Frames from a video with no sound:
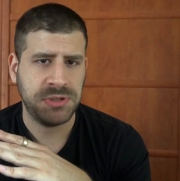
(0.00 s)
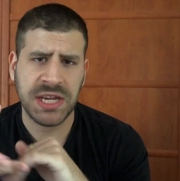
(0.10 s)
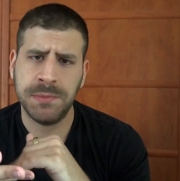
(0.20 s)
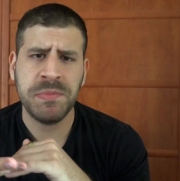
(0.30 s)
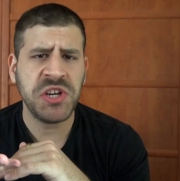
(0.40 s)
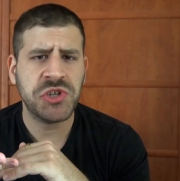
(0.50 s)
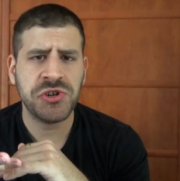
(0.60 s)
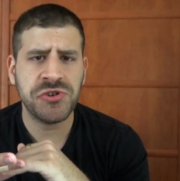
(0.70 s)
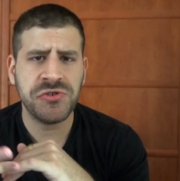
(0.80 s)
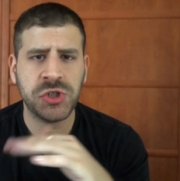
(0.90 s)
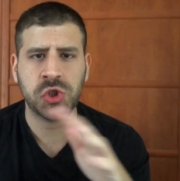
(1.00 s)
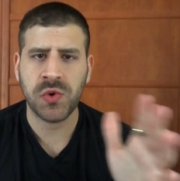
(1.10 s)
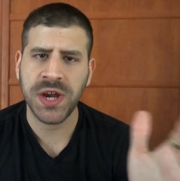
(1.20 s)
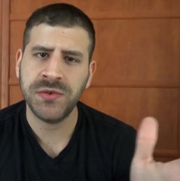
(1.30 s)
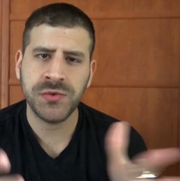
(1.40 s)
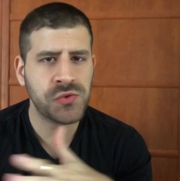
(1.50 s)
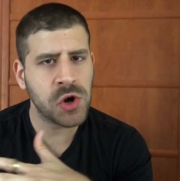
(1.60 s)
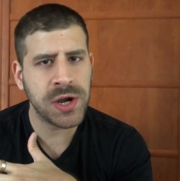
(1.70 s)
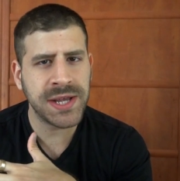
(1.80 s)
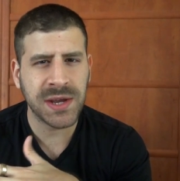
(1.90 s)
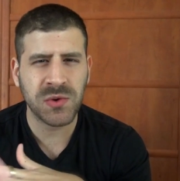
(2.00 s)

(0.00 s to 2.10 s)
take a picture, try to draw it.